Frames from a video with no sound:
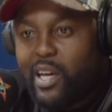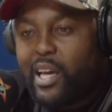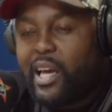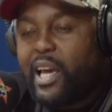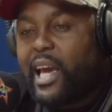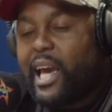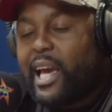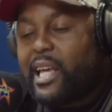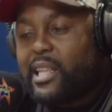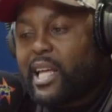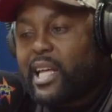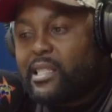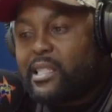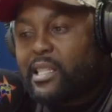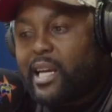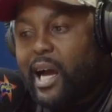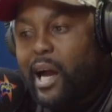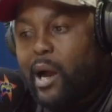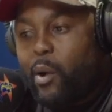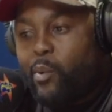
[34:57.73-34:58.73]
Yeah, and
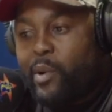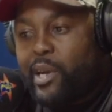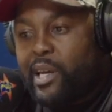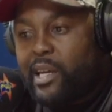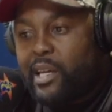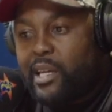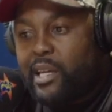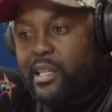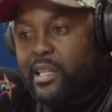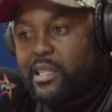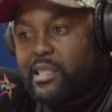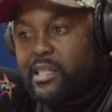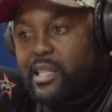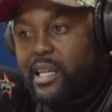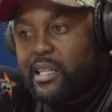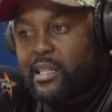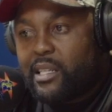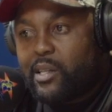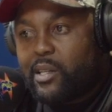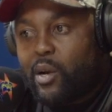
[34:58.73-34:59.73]
that's how we
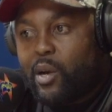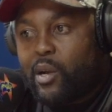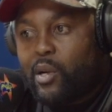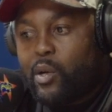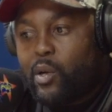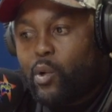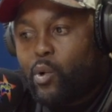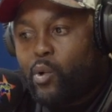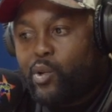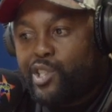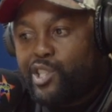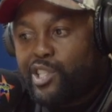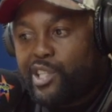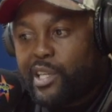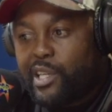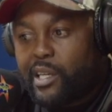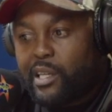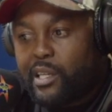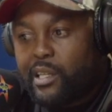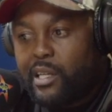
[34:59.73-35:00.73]
intended on
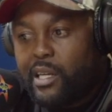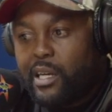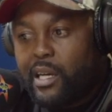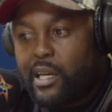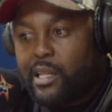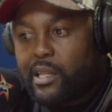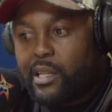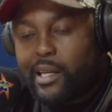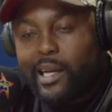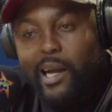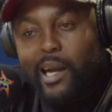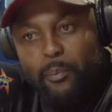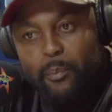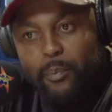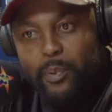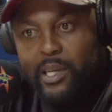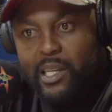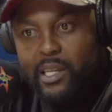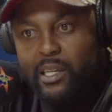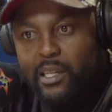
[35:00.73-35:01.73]
launching mm-hmm. the
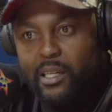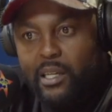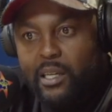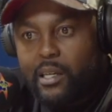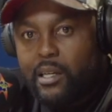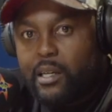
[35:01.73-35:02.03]
company.